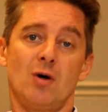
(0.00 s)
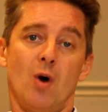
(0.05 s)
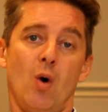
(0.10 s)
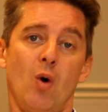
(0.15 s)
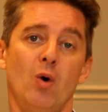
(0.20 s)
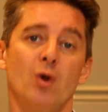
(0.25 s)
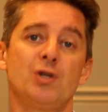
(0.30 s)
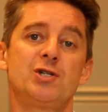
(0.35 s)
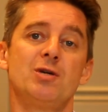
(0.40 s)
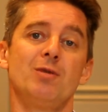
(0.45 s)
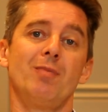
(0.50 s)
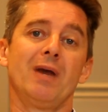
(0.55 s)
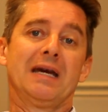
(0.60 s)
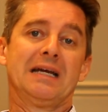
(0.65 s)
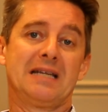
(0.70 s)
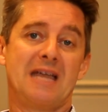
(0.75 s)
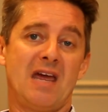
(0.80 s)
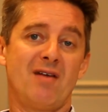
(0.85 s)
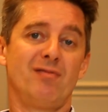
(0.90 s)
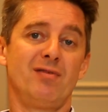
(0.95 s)
automate
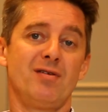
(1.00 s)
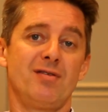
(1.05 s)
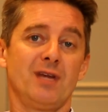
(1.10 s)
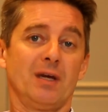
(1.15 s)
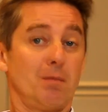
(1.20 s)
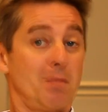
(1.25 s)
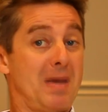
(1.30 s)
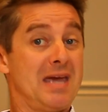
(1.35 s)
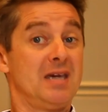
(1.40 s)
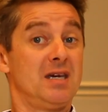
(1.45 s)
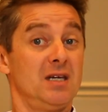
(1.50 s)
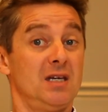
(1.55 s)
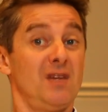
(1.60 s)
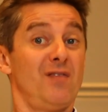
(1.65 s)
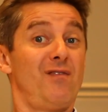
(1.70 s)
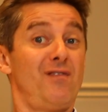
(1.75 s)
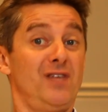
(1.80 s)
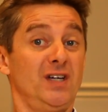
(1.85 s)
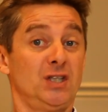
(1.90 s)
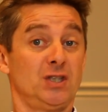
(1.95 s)
everything, make it
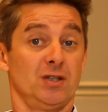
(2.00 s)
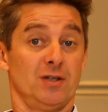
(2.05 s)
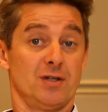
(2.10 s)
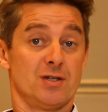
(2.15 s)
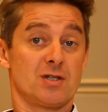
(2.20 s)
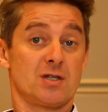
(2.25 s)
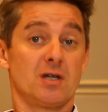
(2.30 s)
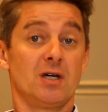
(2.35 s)
efficient.